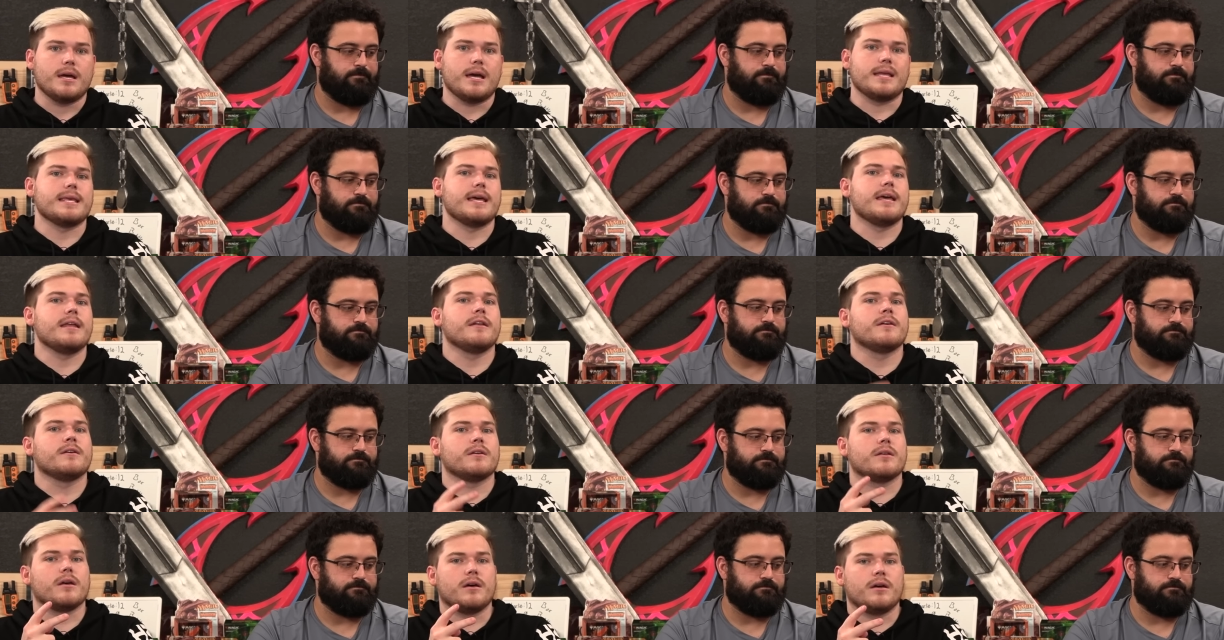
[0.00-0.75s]
Speaker 1: And
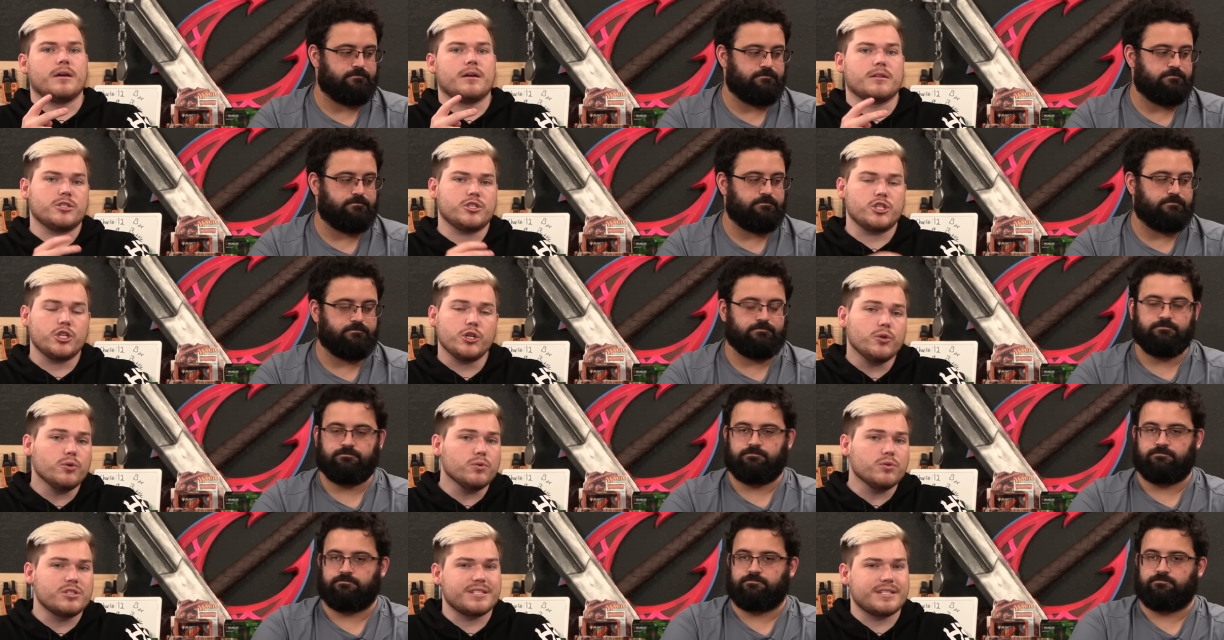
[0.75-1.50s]
then uh,
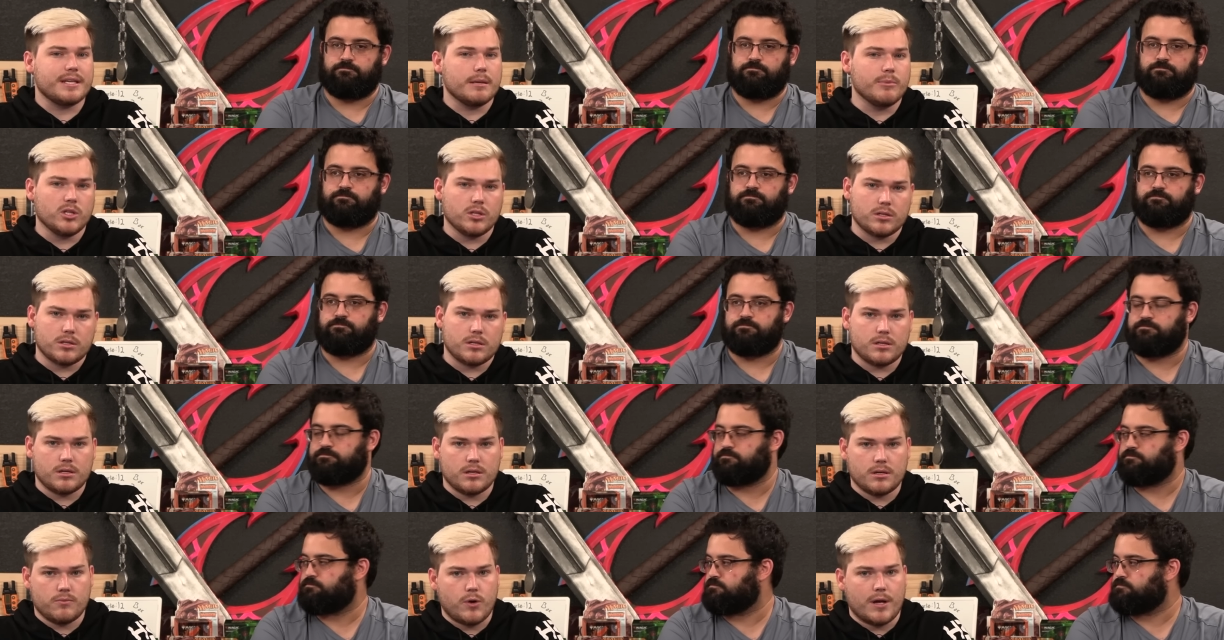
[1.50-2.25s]
two
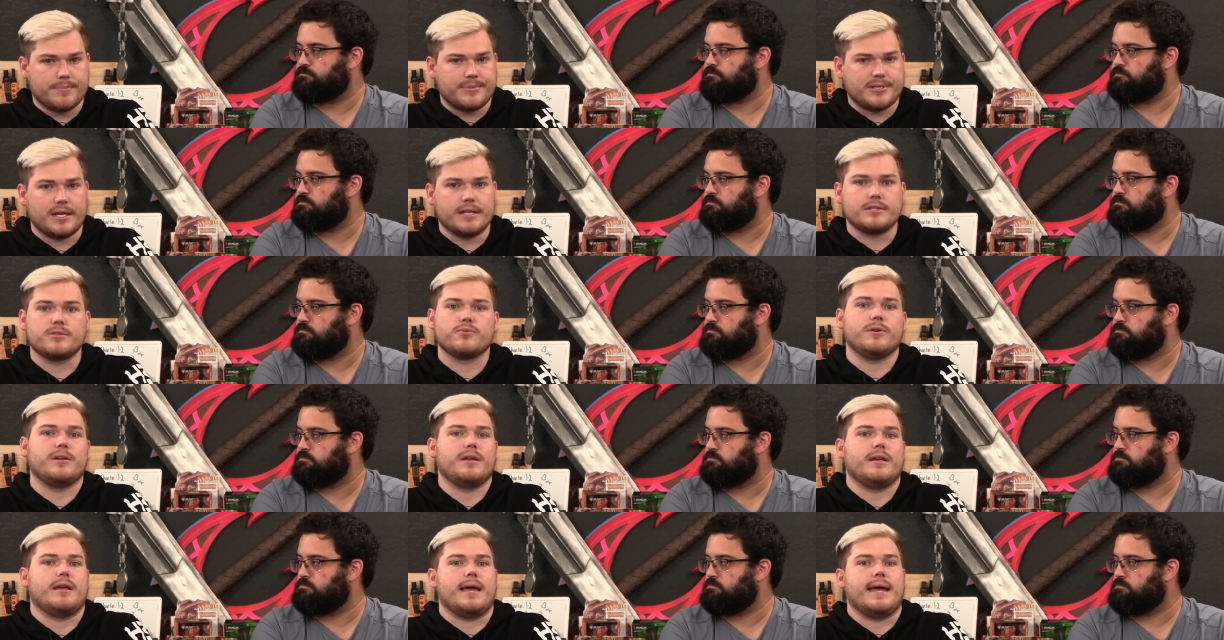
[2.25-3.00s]
similar websites
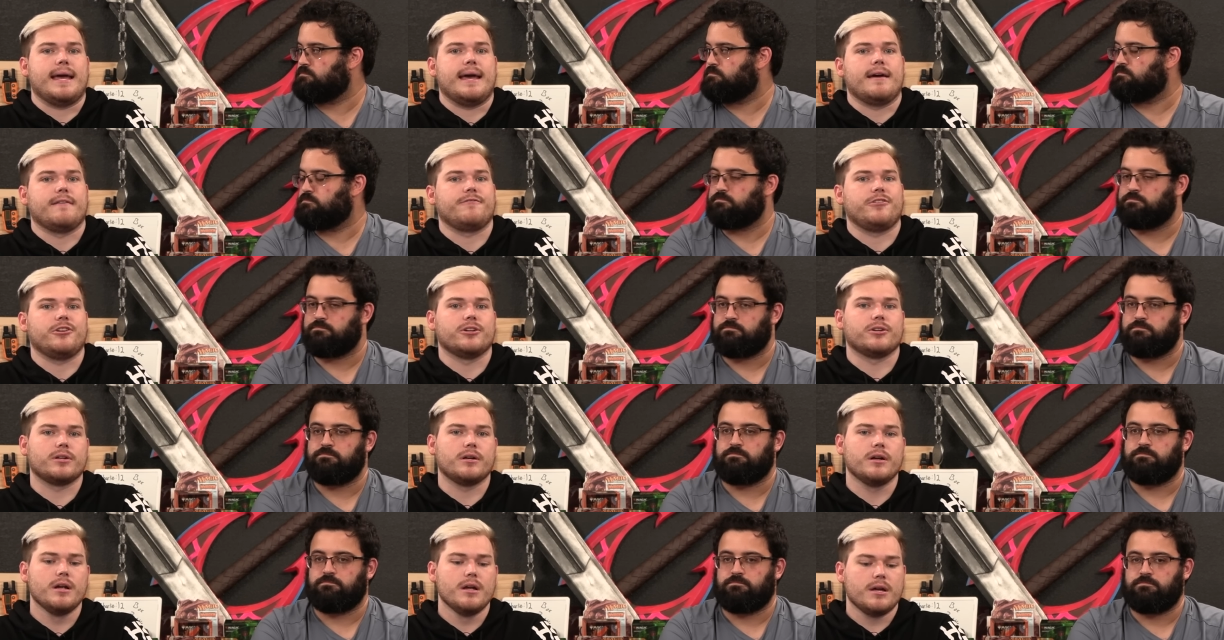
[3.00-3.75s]
we have
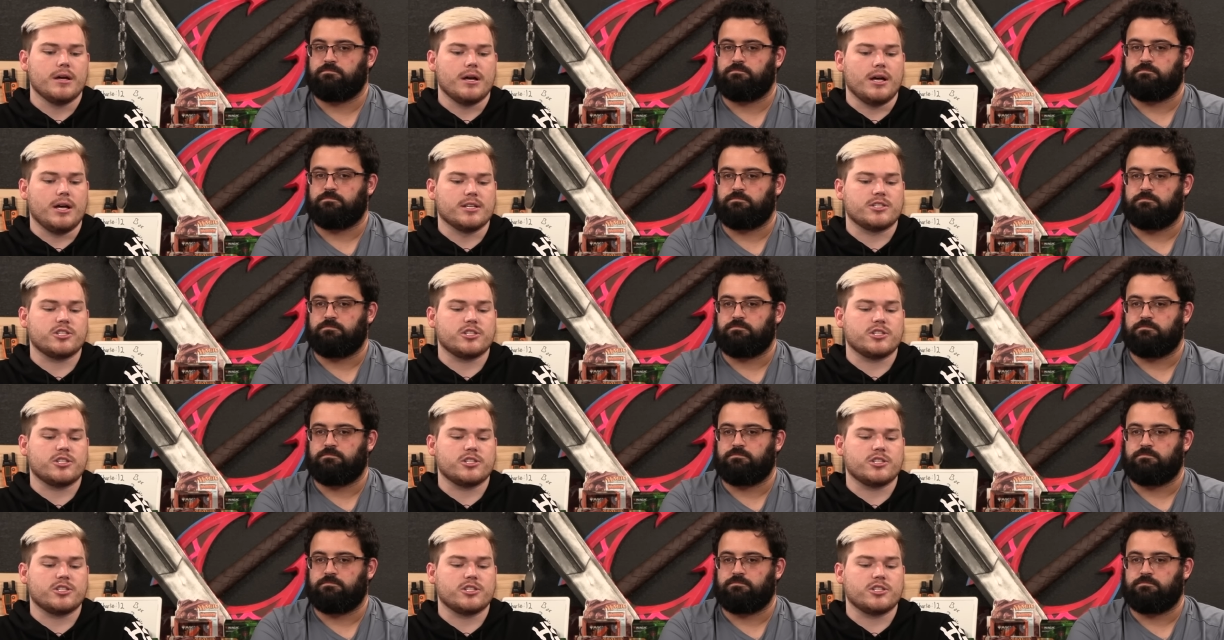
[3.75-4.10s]
here, uh,